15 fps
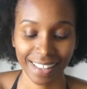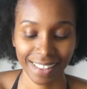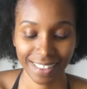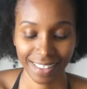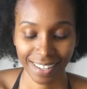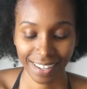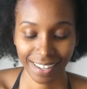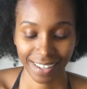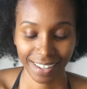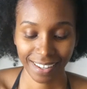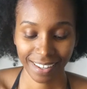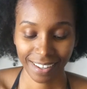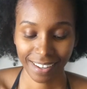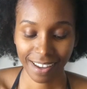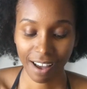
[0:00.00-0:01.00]

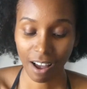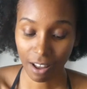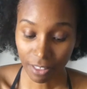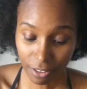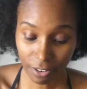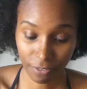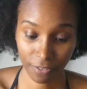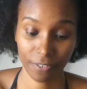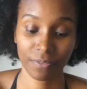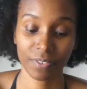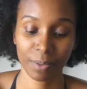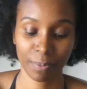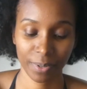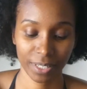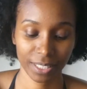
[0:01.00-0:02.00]
the other
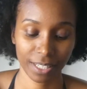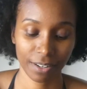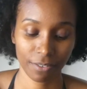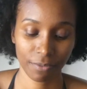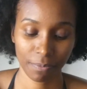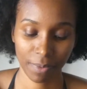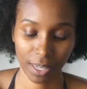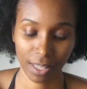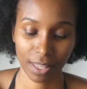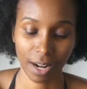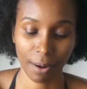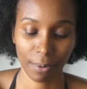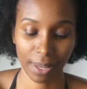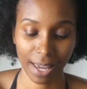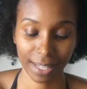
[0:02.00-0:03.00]
50% of me that
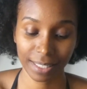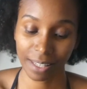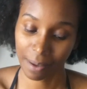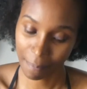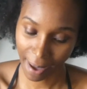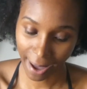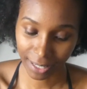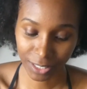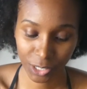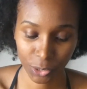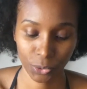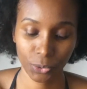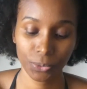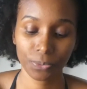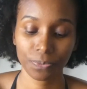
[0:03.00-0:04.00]
I would like to get back
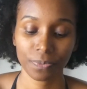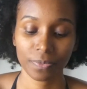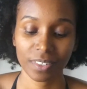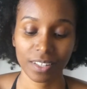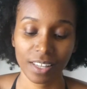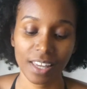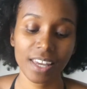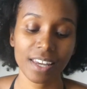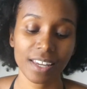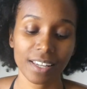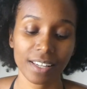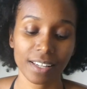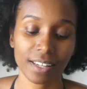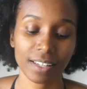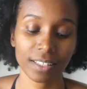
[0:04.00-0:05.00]
to
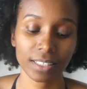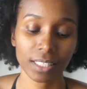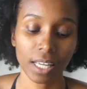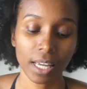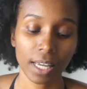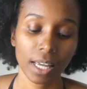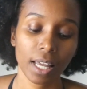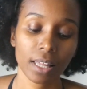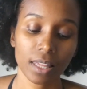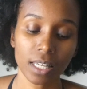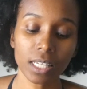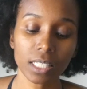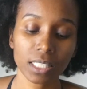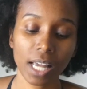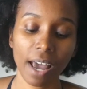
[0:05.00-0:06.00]
is, and
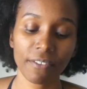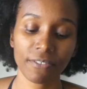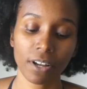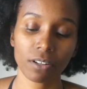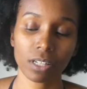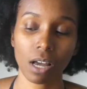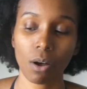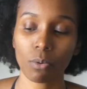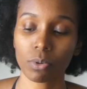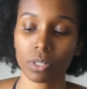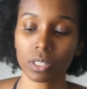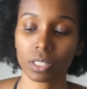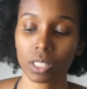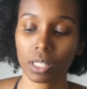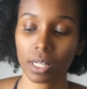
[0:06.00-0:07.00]
this I found out
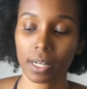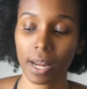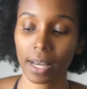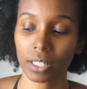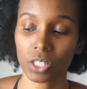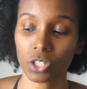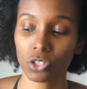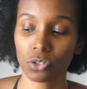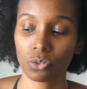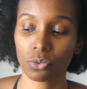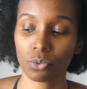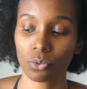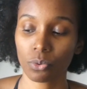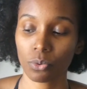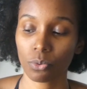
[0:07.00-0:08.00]
was connected
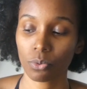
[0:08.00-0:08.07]
to